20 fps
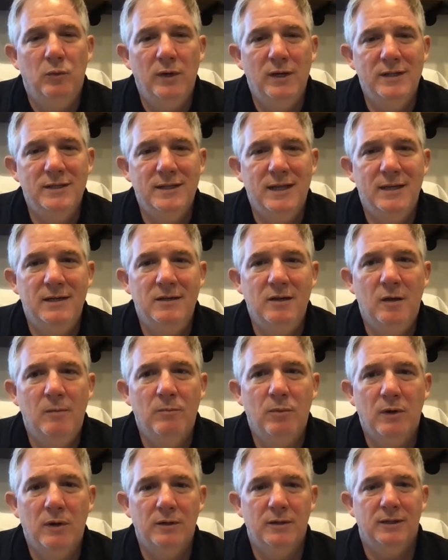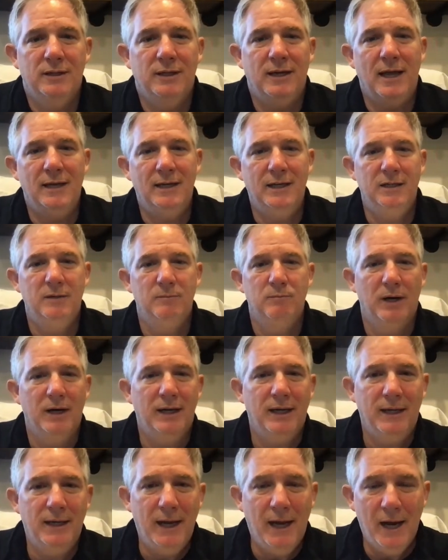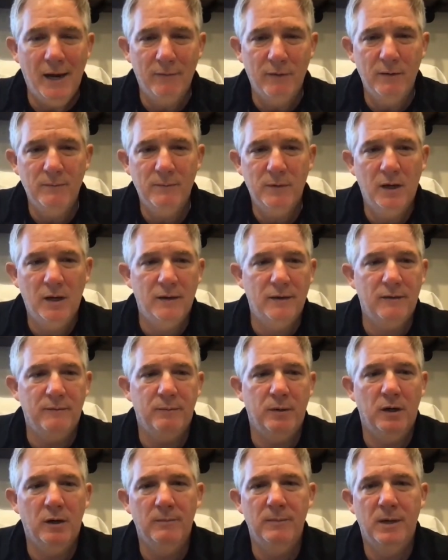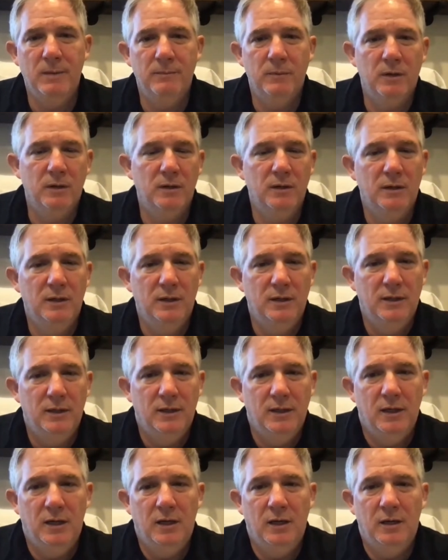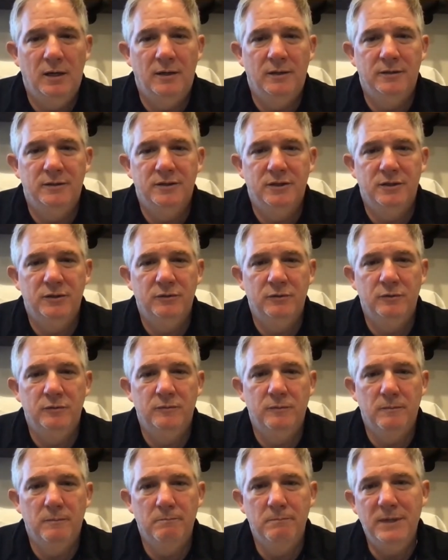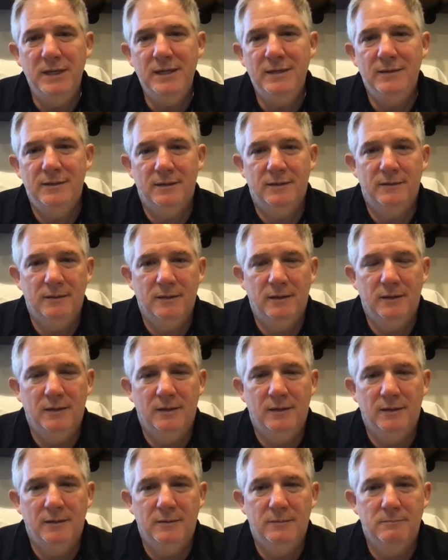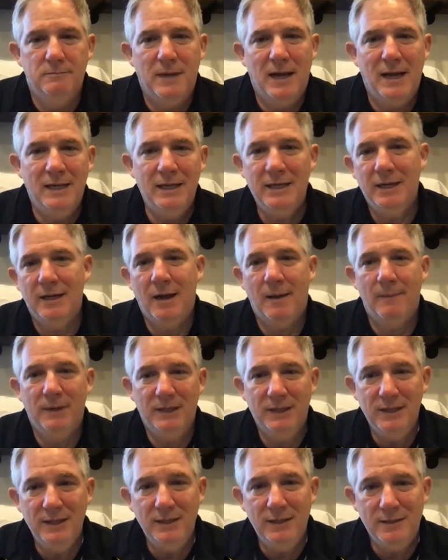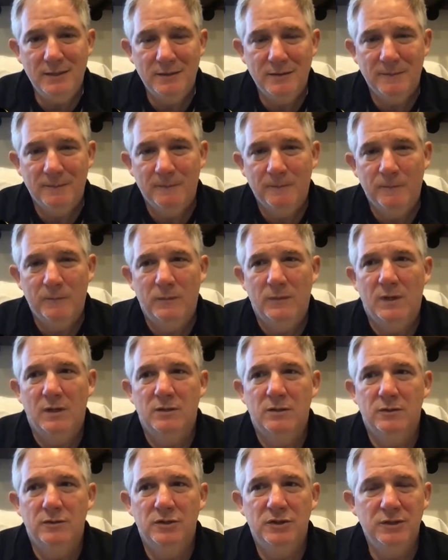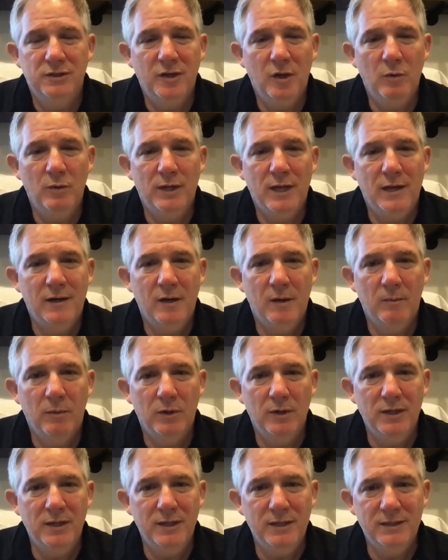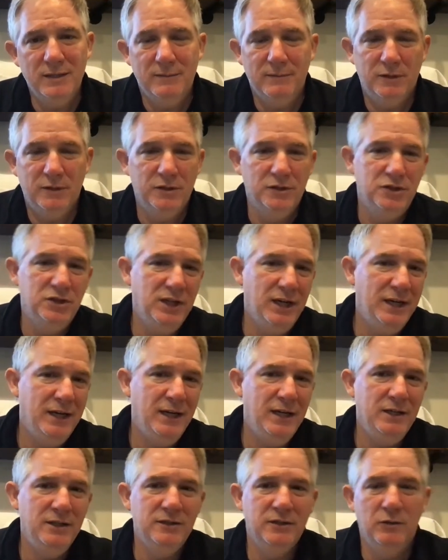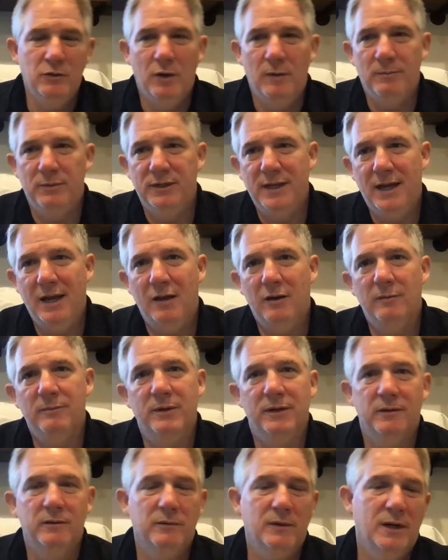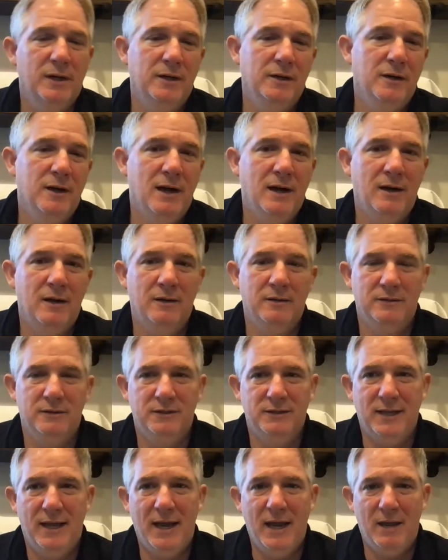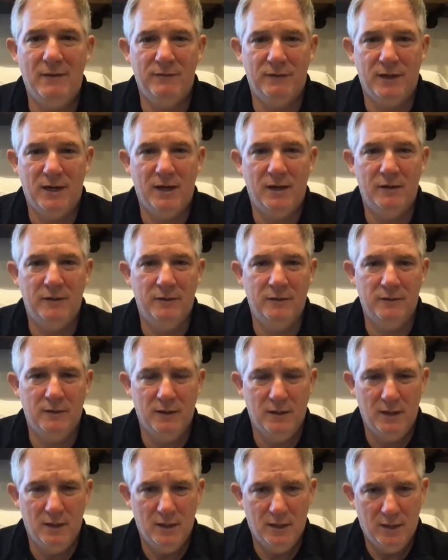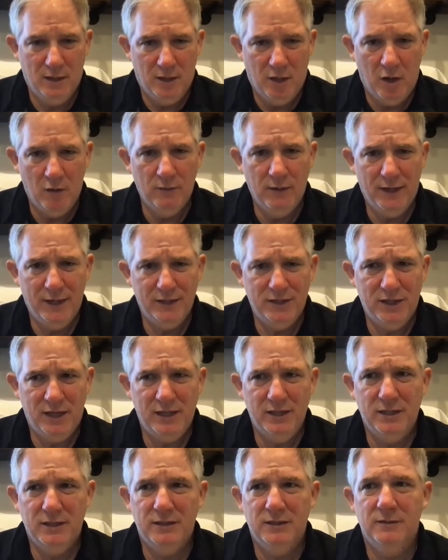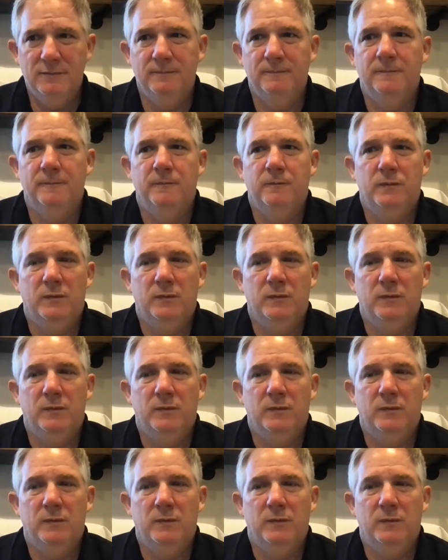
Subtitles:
what is that number that I need to bring in every month per member to meet my economic needs? So you should know what that number is. It could change, go up and down, depending on where you're hiring staff and how your overhead changes.